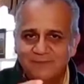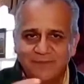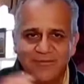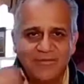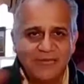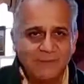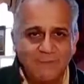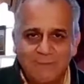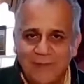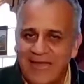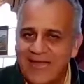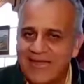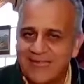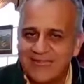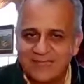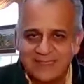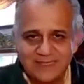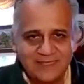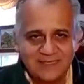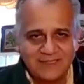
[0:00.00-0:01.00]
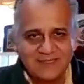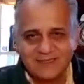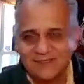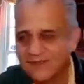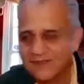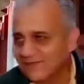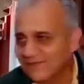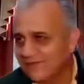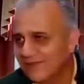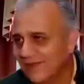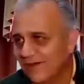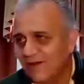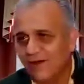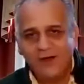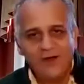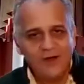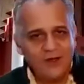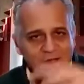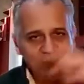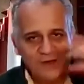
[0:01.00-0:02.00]
big banks are sort of
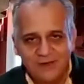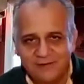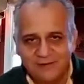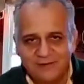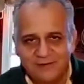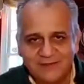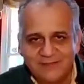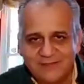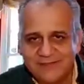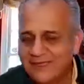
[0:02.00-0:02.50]
all,